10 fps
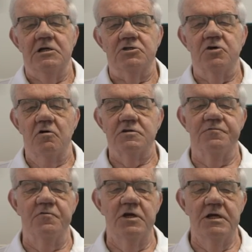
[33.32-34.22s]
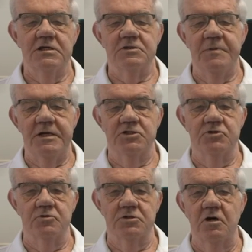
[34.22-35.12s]
SARS fully
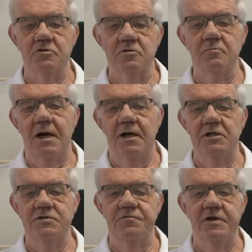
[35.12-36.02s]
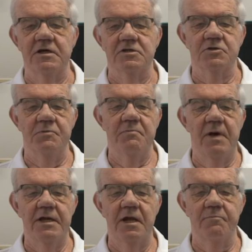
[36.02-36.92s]
expects your total mileage figure to be
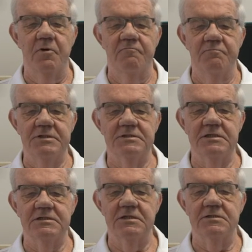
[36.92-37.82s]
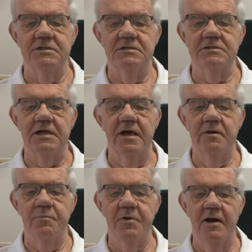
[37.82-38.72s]
made up of business distance
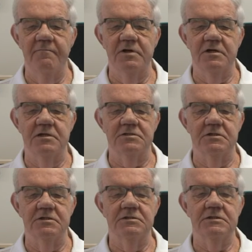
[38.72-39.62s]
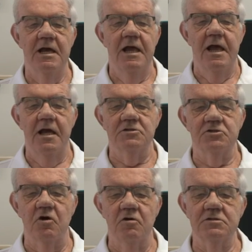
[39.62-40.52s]
and private distance, and
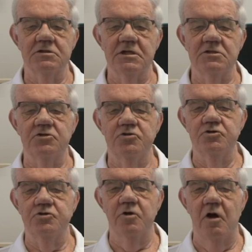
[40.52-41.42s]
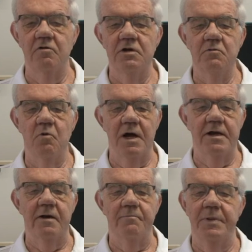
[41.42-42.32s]
SARS says you should only
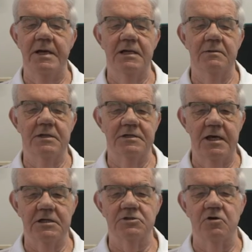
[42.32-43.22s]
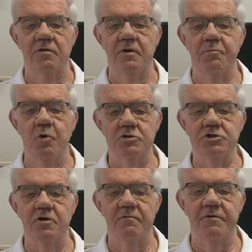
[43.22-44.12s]
wind up paying tax on the
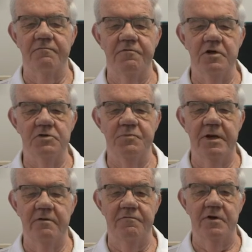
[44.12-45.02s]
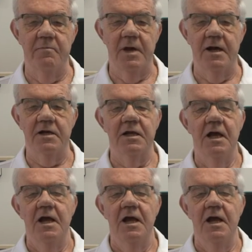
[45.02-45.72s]
portion of the fringe benefit amount